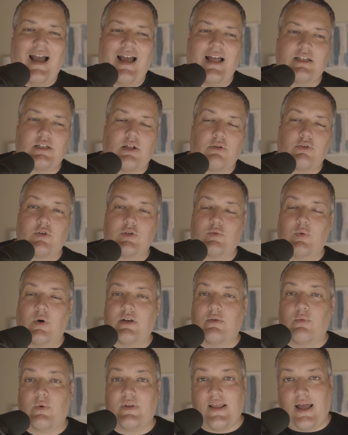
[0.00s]
And I'll use
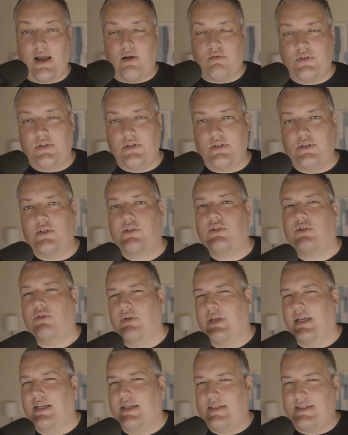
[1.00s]
one without, just so
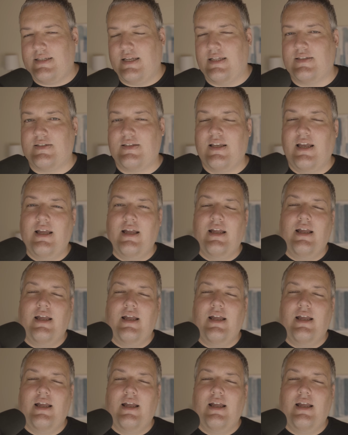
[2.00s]
you get a sense